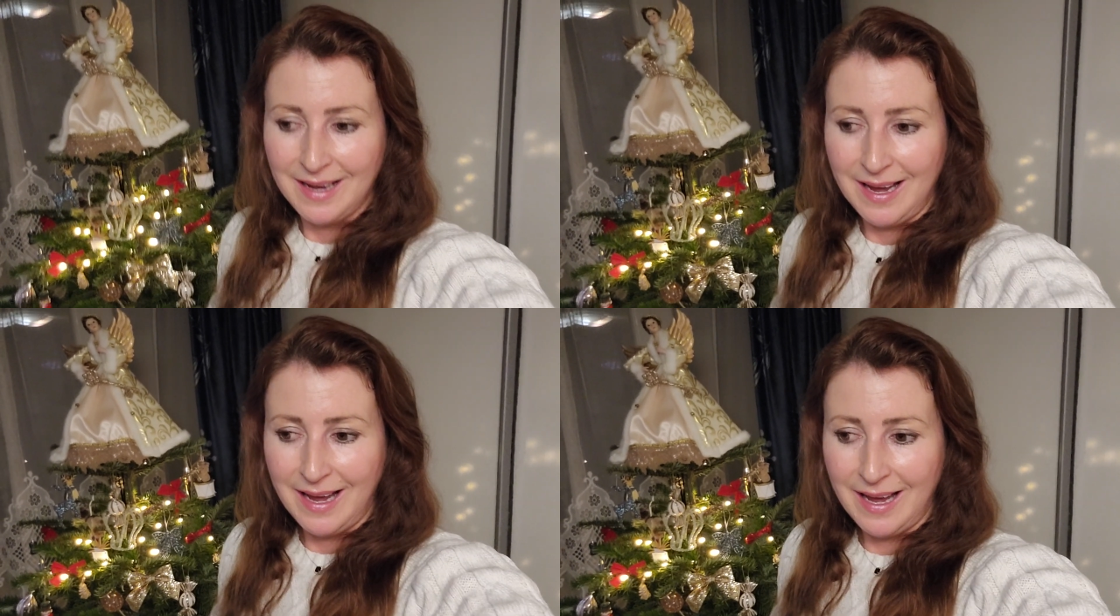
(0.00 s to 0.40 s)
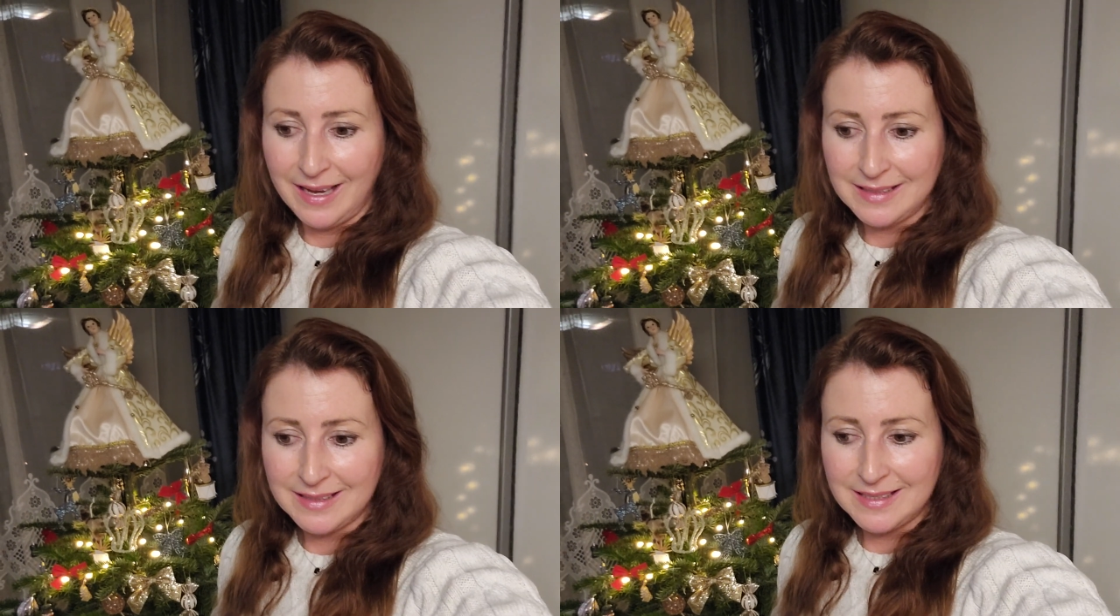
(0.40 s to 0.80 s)

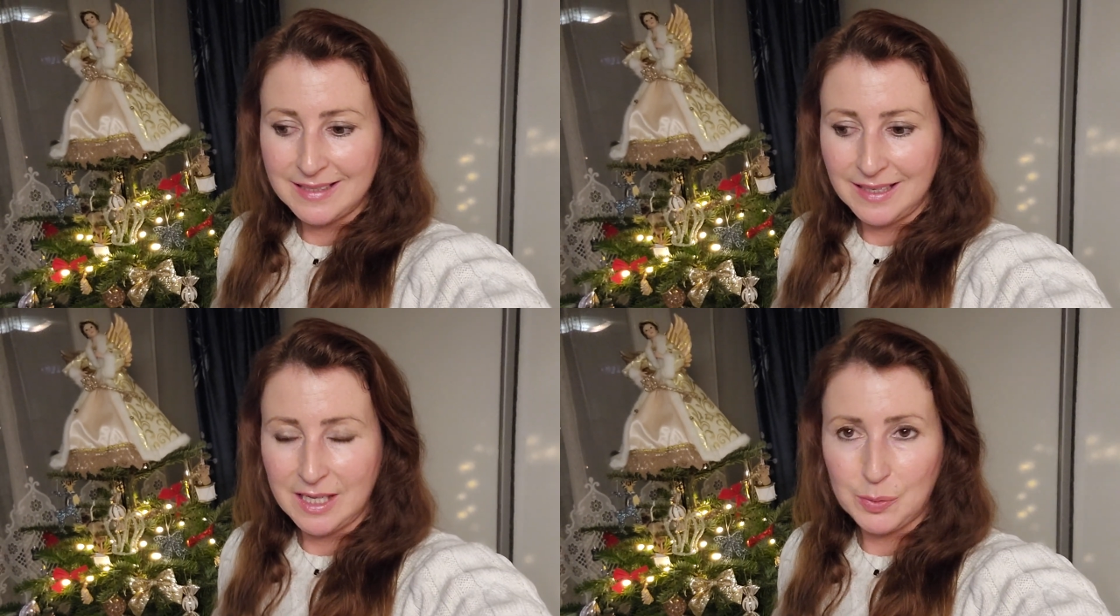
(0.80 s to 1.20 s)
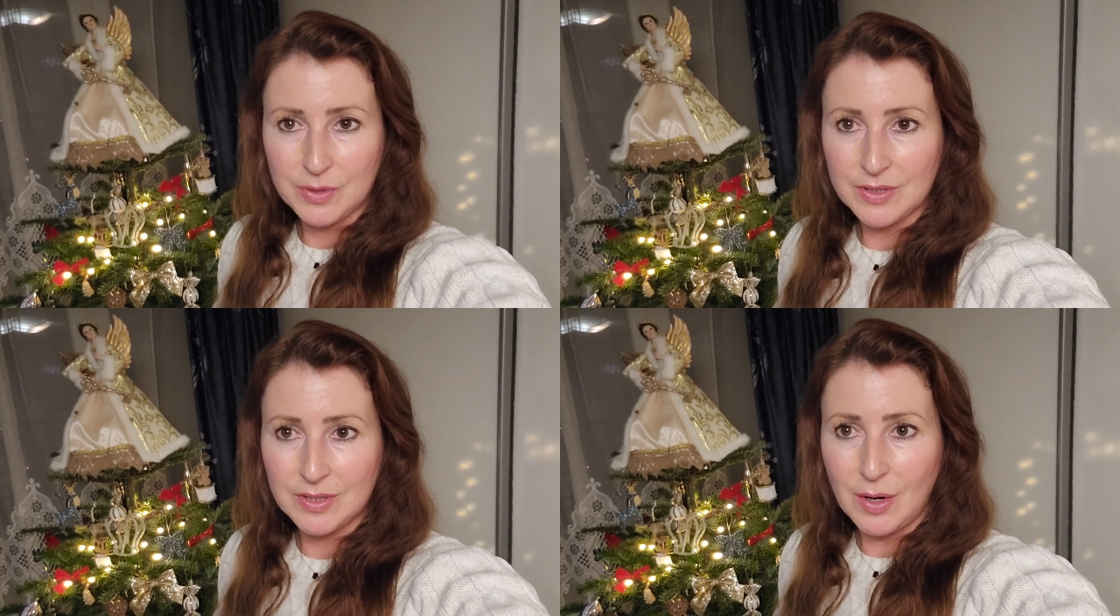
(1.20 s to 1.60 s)
And it
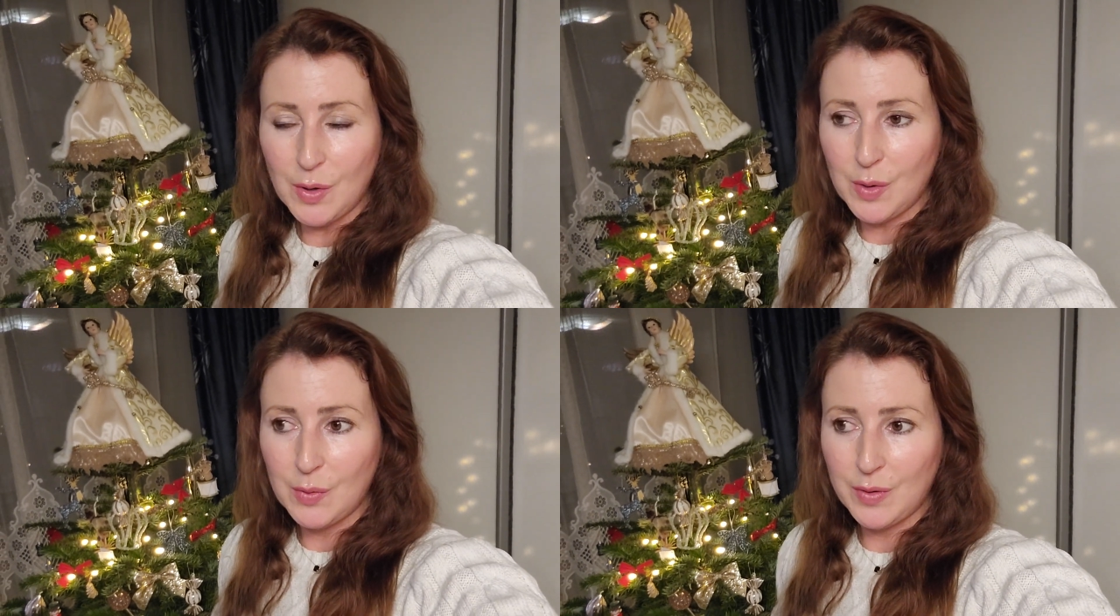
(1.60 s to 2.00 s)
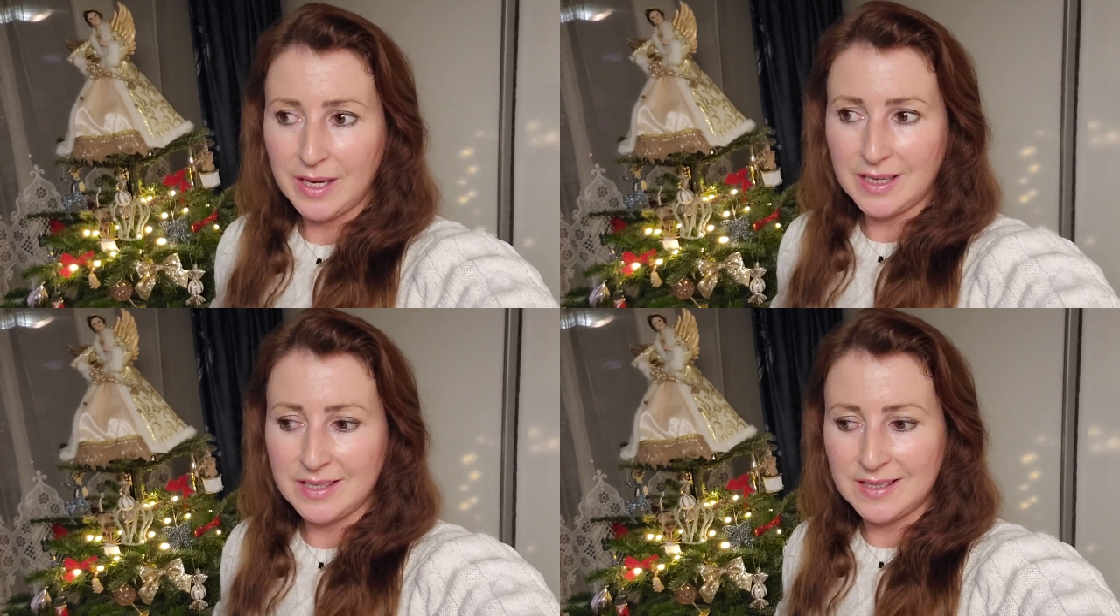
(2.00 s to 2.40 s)
was
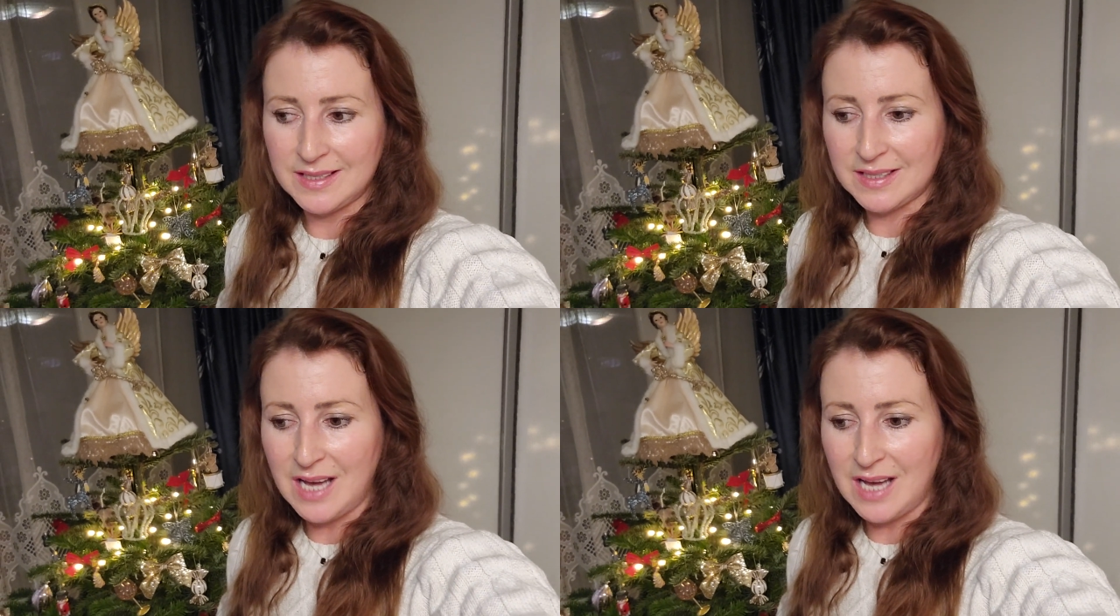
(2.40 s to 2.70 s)
always